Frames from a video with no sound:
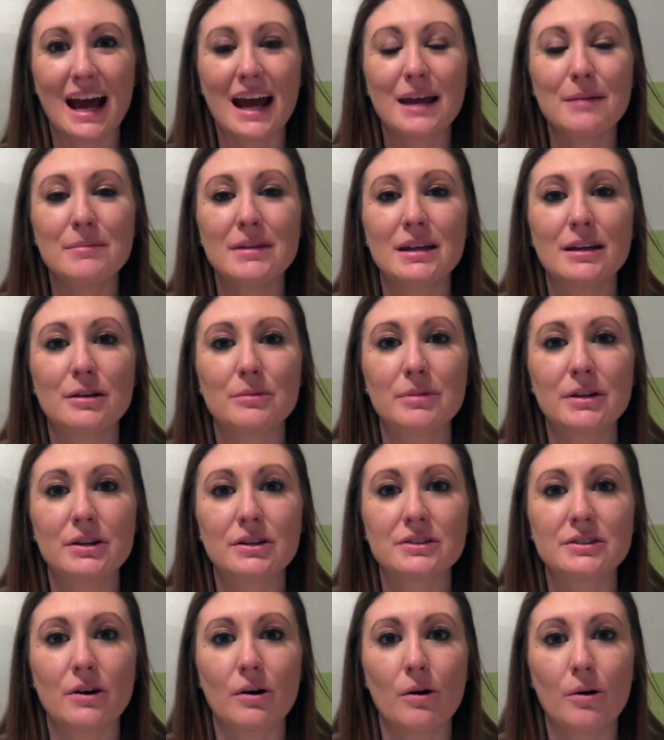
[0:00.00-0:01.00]
I'm here
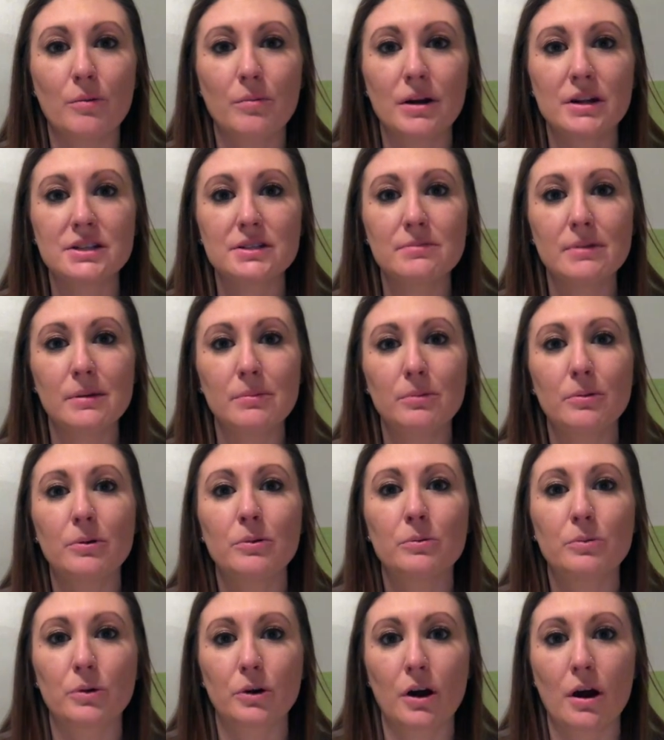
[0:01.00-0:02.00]
because a whole bunch of
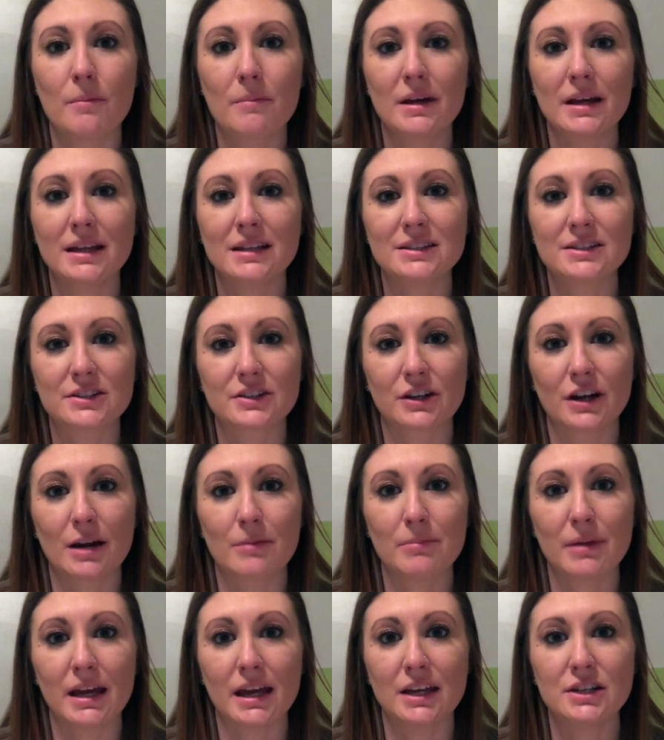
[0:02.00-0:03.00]
people were on my
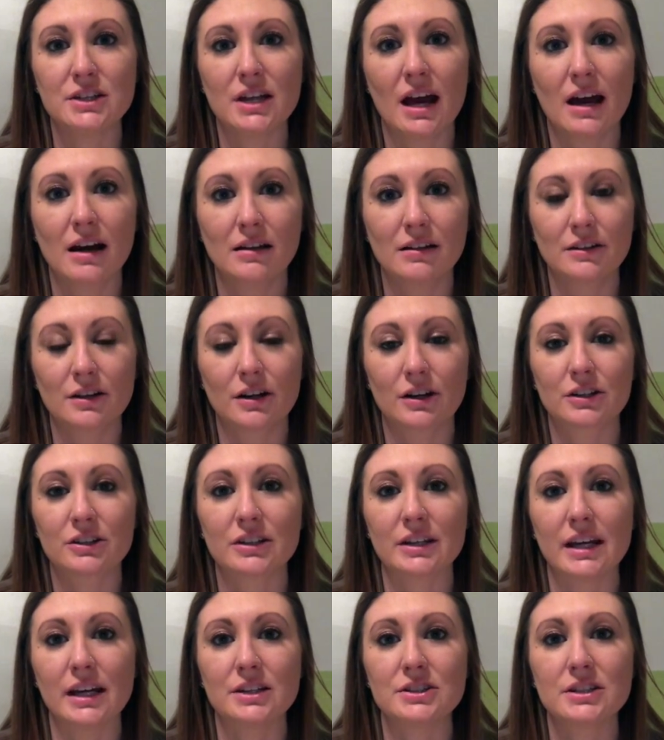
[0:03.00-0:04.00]
Instagram page, L&R
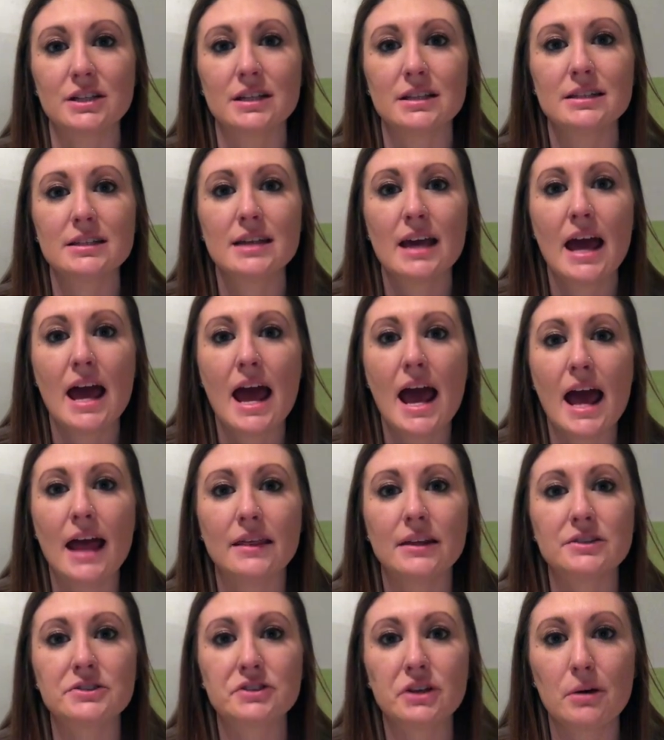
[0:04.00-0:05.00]
Creations,
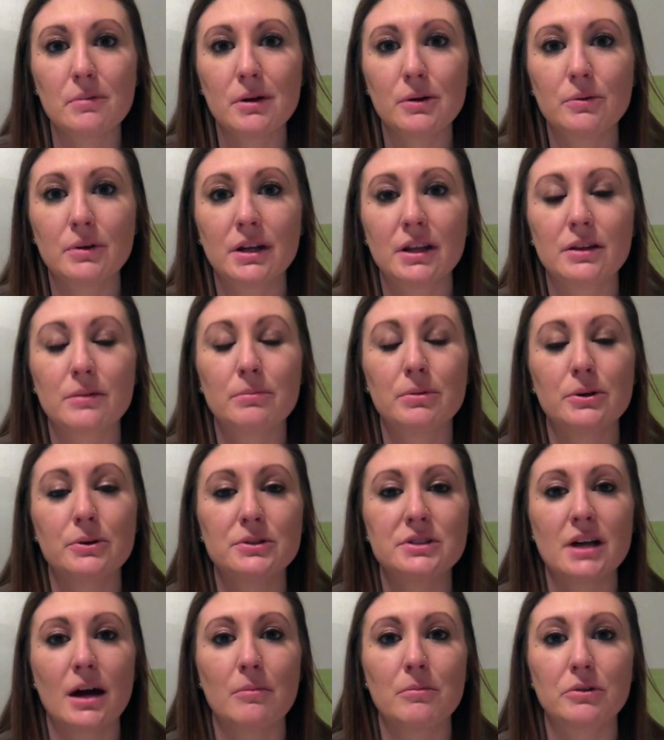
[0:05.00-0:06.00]
and they saw my Winnie the
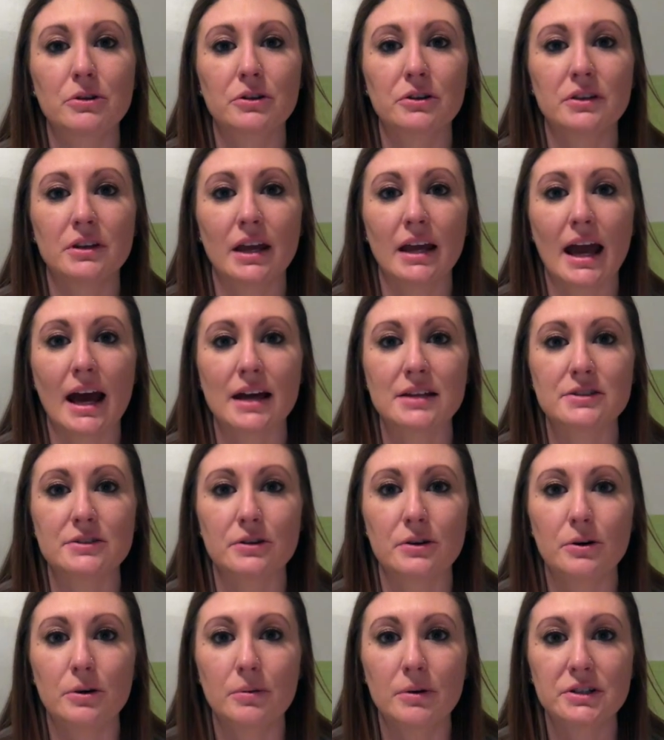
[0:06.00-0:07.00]
Pooh tumbler and they asked
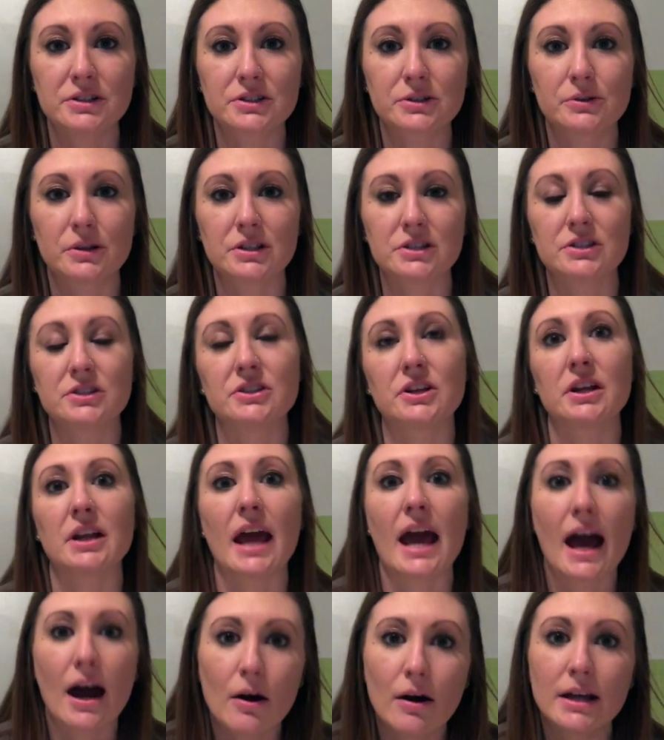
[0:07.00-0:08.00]
a whole bunch of questions on
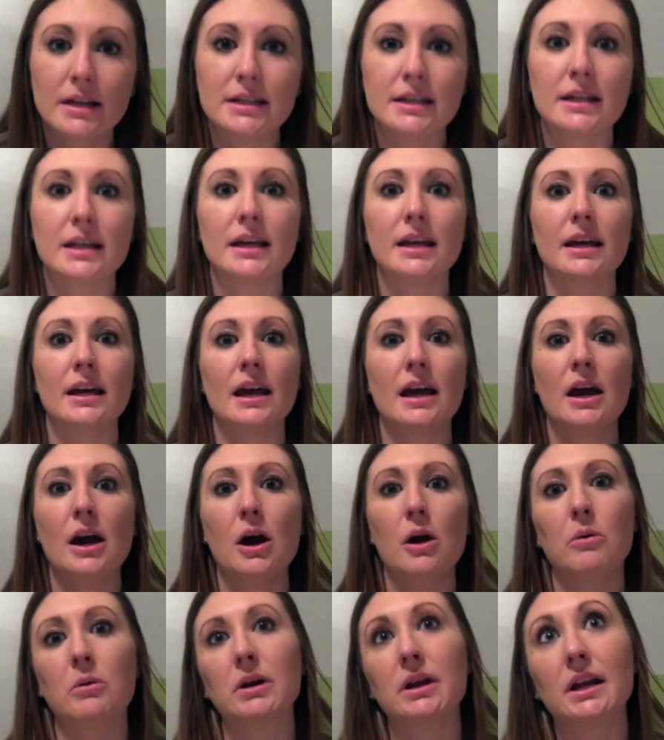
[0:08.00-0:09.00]
how I did it,
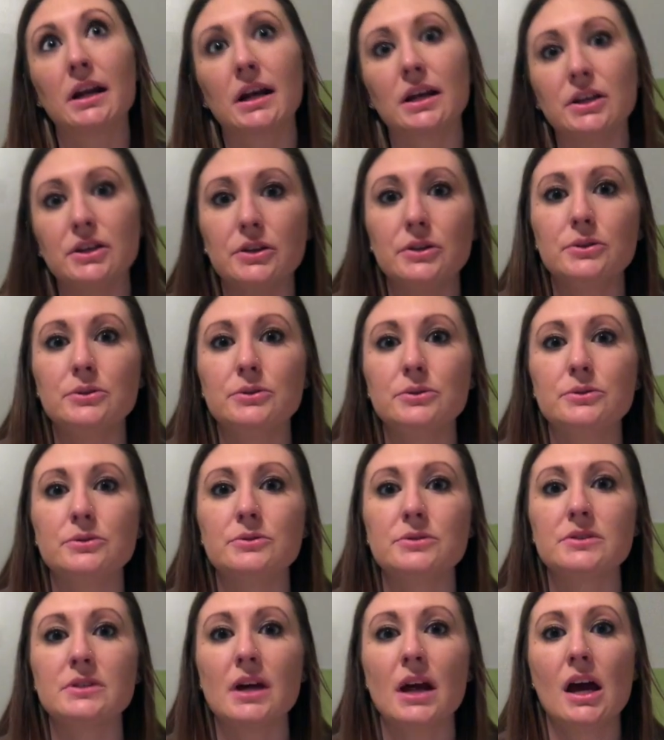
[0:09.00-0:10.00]
what did I
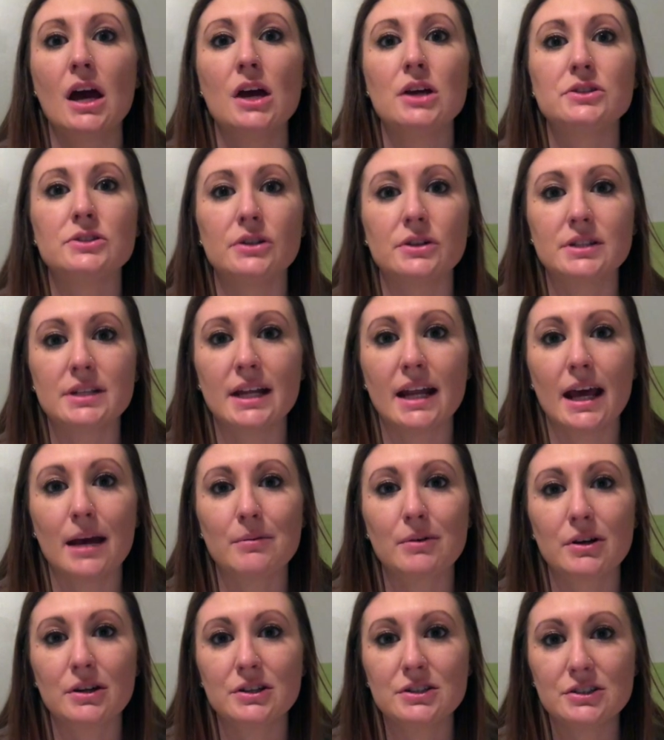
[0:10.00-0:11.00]
use. So today
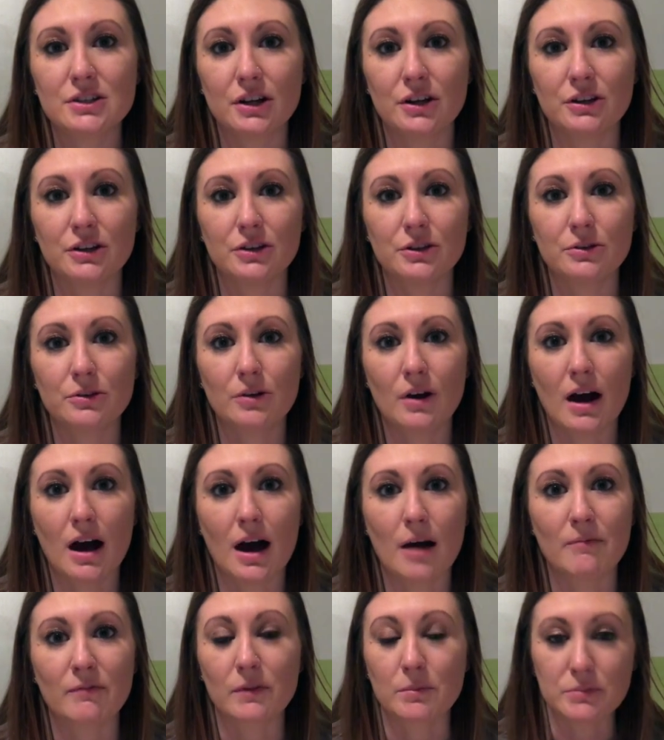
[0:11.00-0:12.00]
I'm going to show you
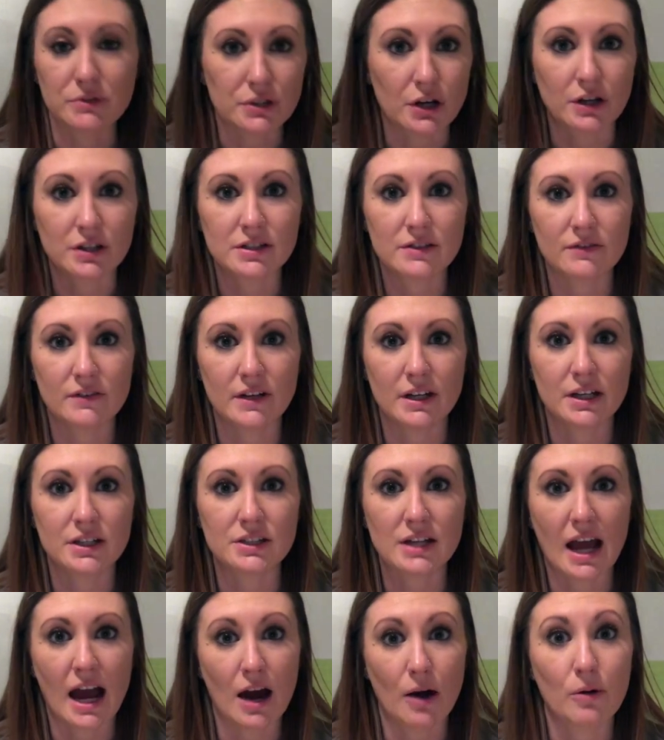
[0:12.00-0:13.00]
from start to
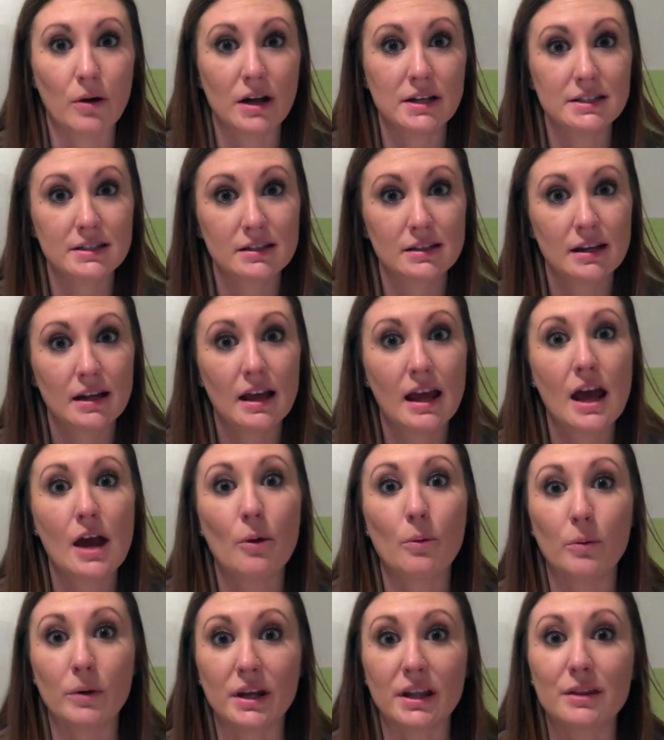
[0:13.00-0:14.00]
finish how a
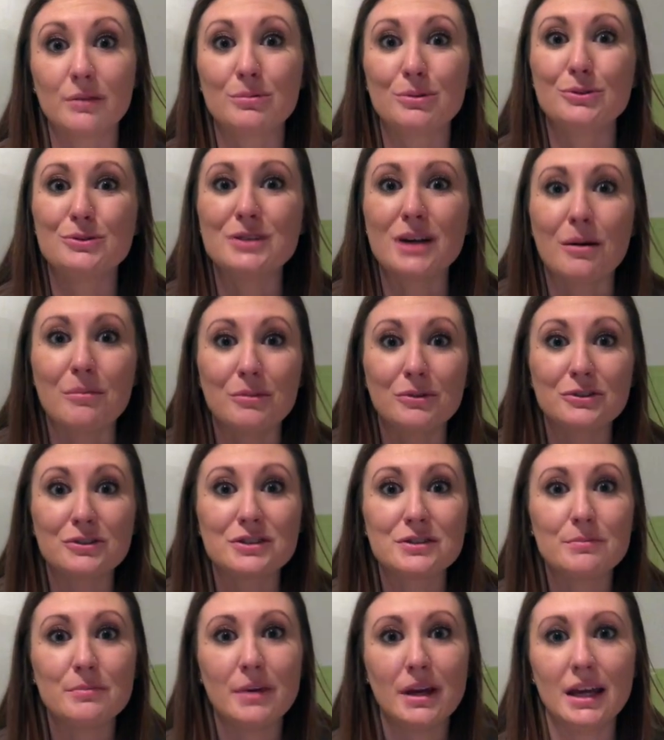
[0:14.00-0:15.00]
Winnie the Pooh tumbler
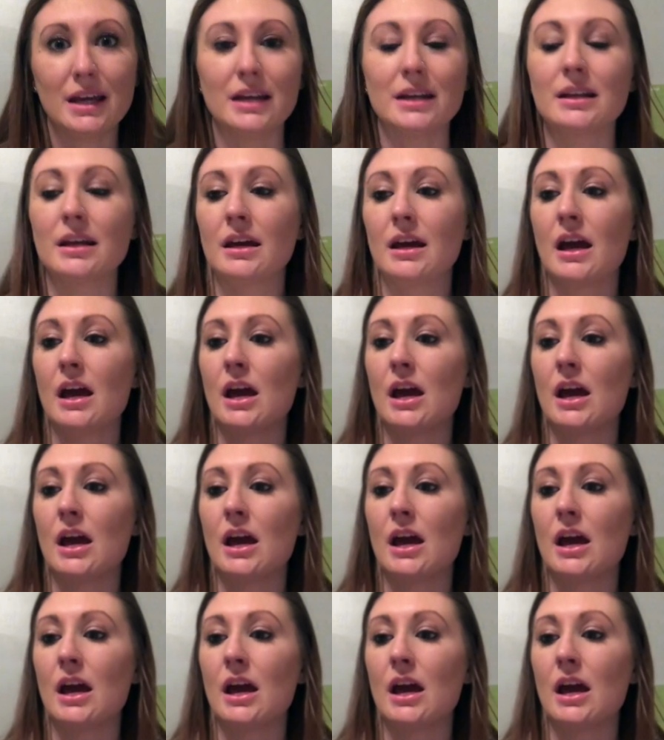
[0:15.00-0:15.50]
is made.